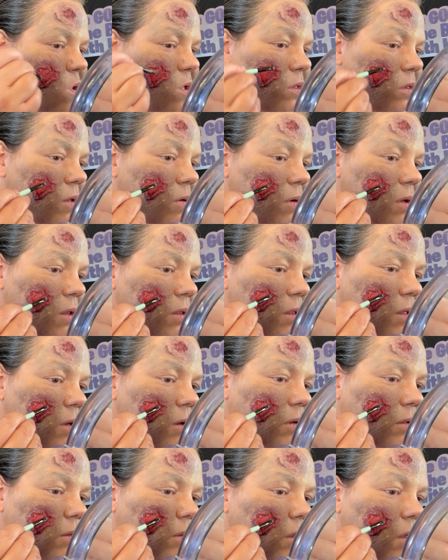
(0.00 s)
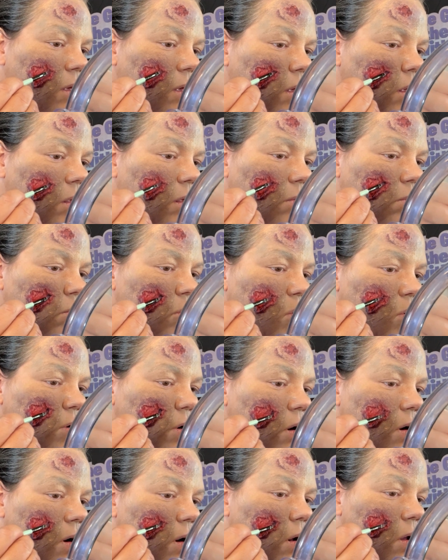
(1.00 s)
so it looks
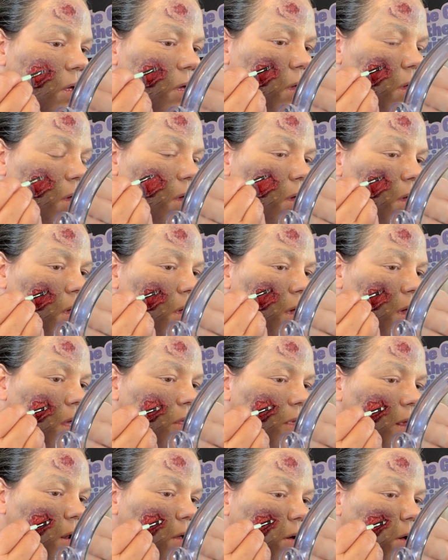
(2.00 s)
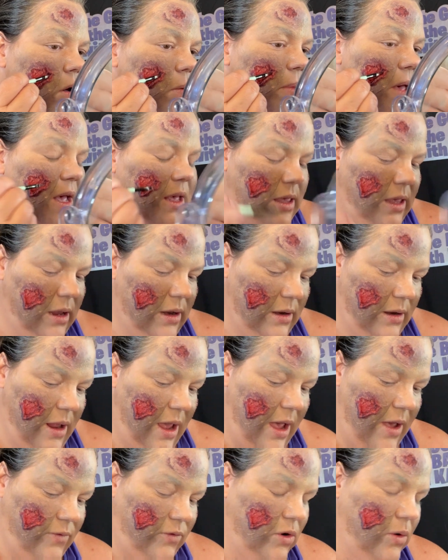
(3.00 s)
more, and then I'll go back in
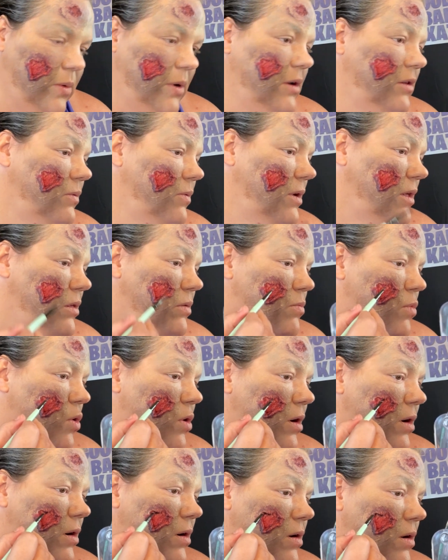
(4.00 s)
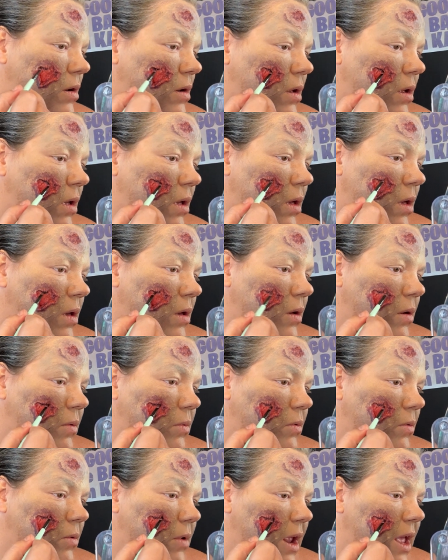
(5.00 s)
afterwards with more
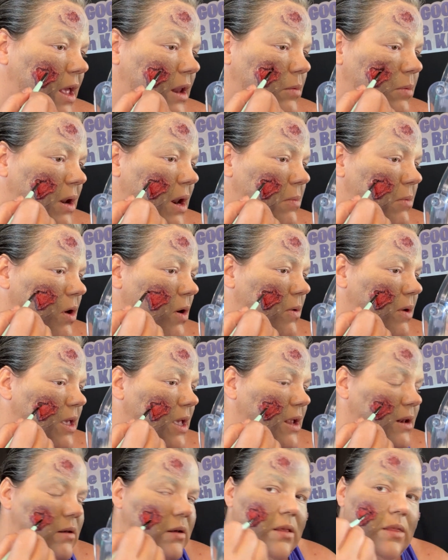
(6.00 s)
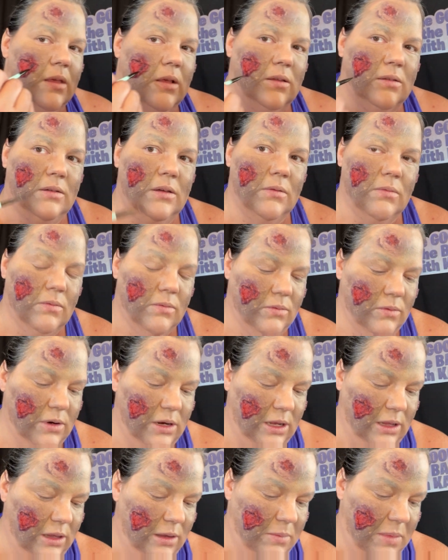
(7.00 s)
red, but I'm going into this to
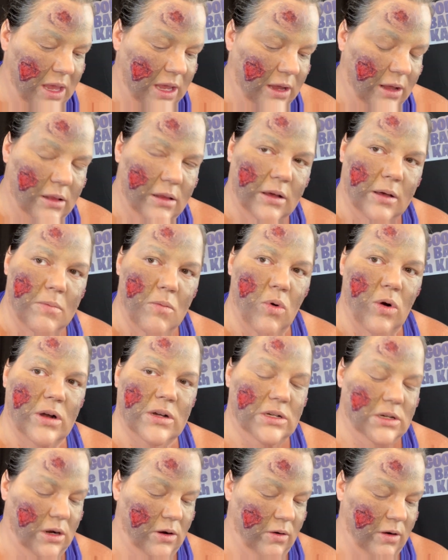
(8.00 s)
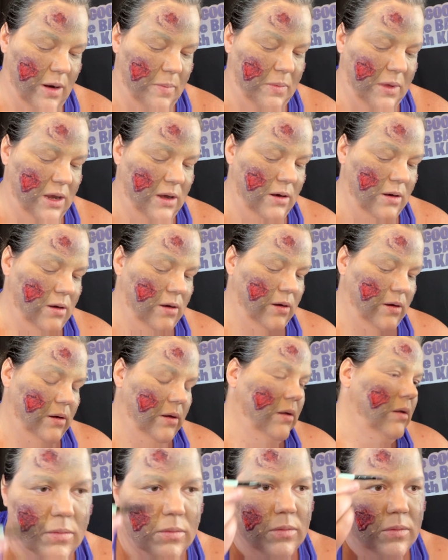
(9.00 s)
really make it look more decrepit.
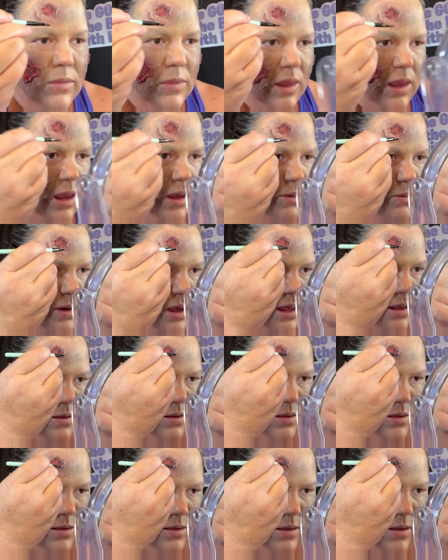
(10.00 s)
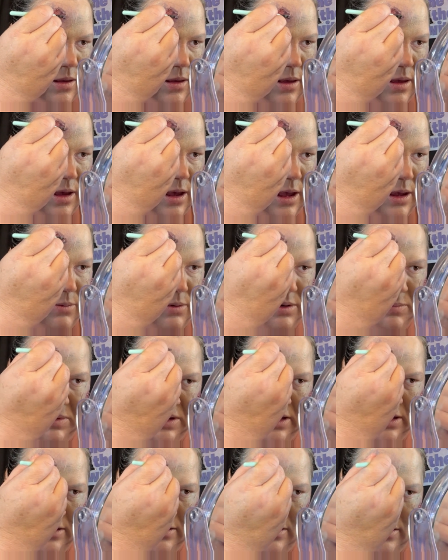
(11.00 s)
Well, I would
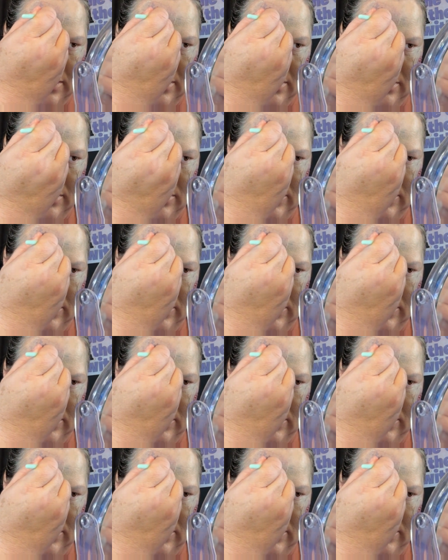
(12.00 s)
be in the